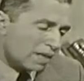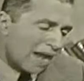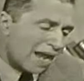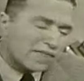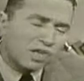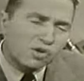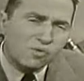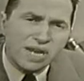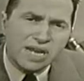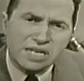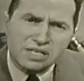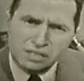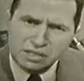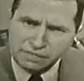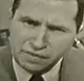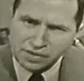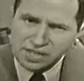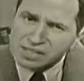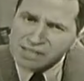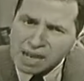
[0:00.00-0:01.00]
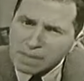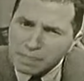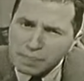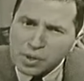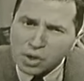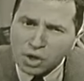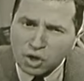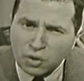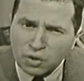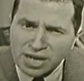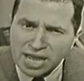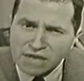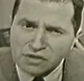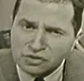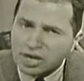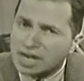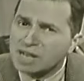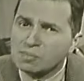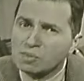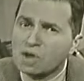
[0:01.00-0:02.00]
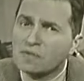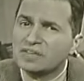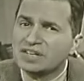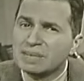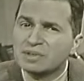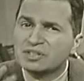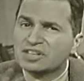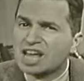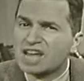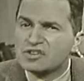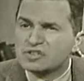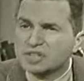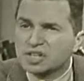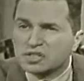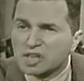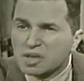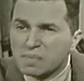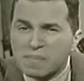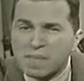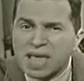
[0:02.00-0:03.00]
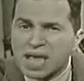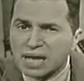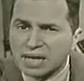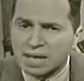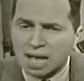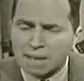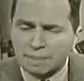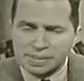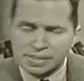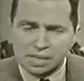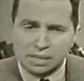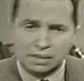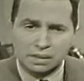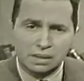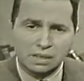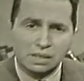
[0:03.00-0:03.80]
And the reason for this, not pure creation any more than imitation, is mere copying.